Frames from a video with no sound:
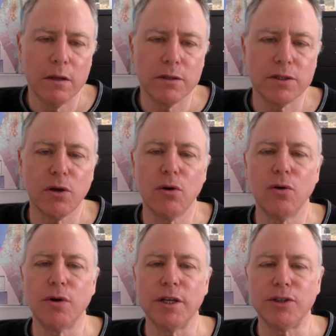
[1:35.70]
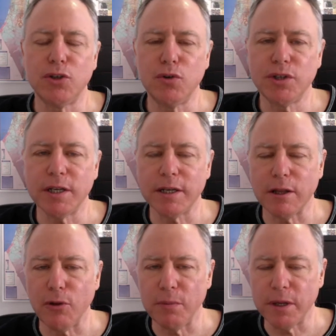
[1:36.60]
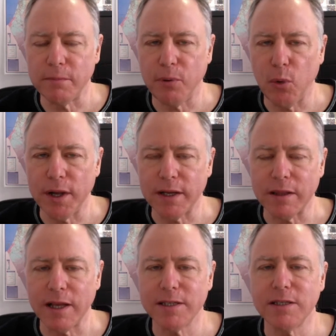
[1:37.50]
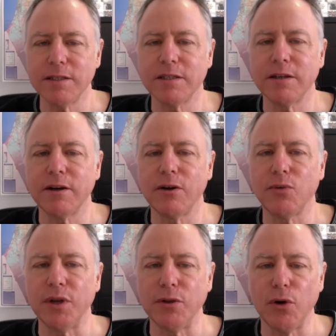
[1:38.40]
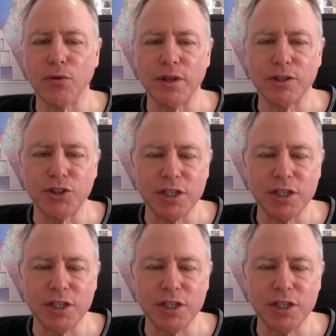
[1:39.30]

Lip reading: So it's using a little bit of poetic license there. We know that